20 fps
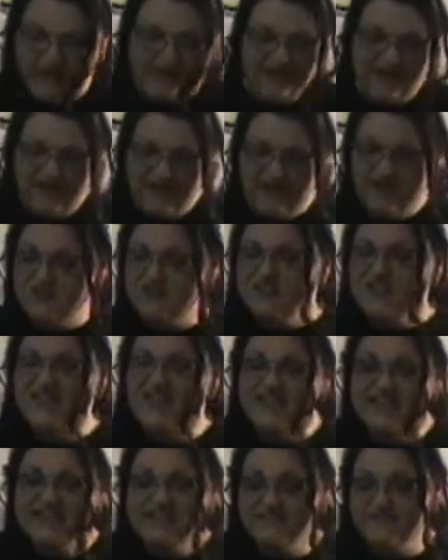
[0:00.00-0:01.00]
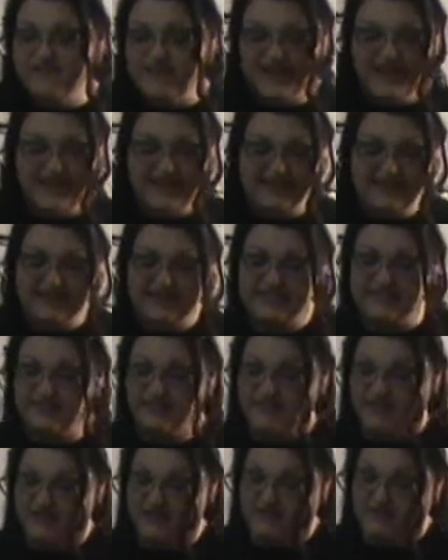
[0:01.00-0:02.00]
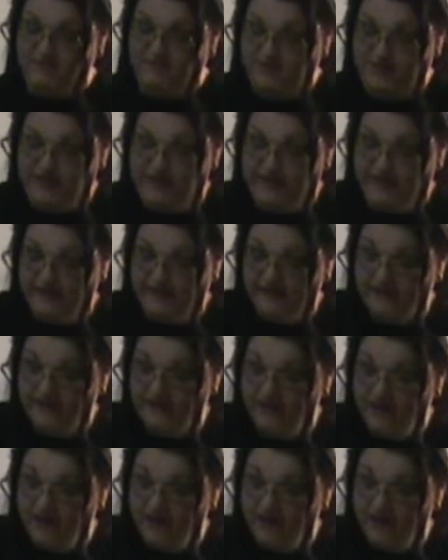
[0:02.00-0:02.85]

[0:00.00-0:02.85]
There are tons of things that you can do with these.